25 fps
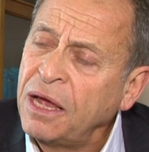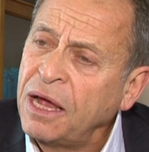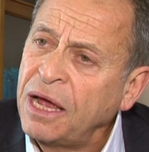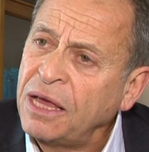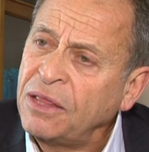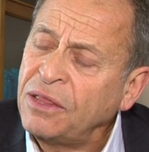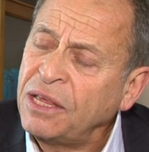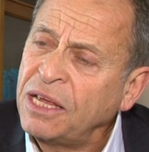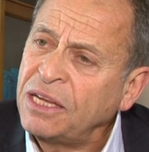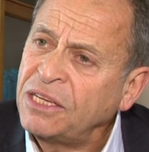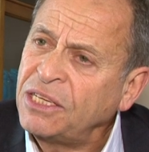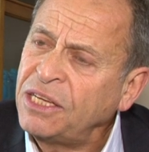
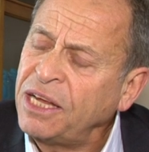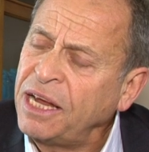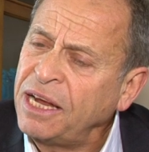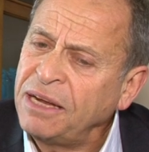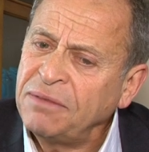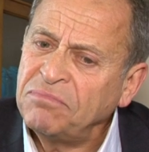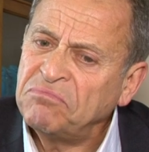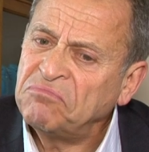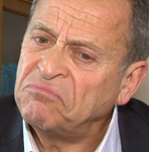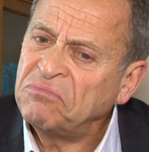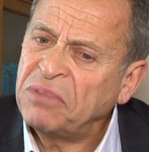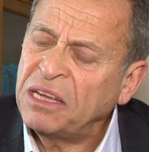And they're
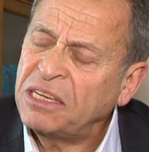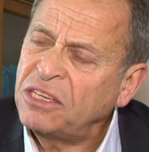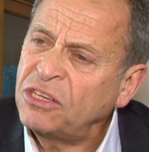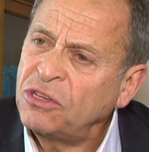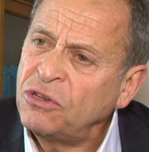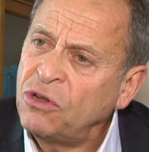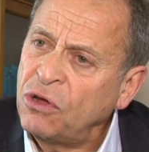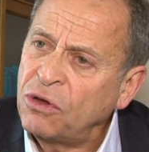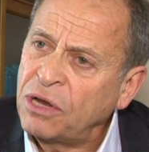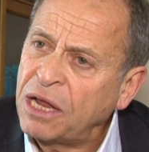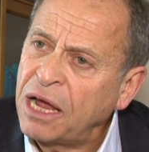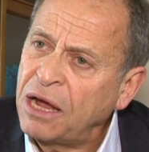saying,
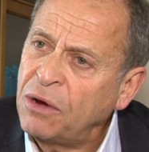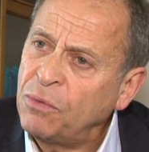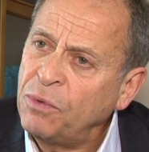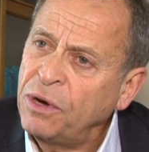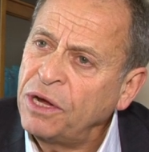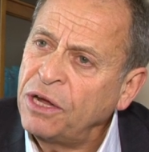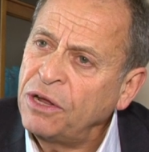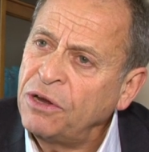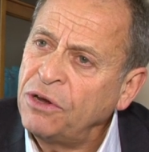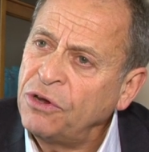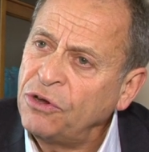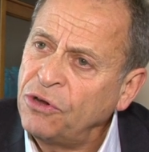that's not how
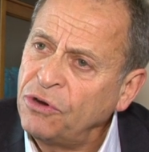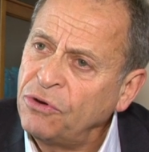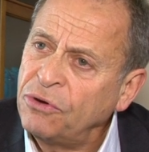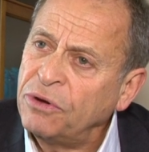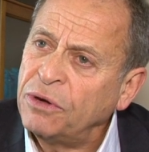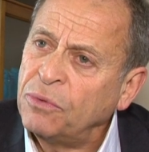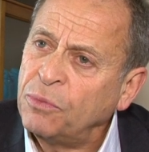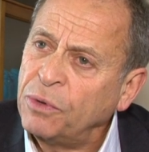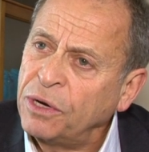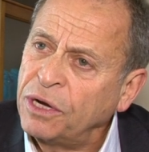we're going to do it.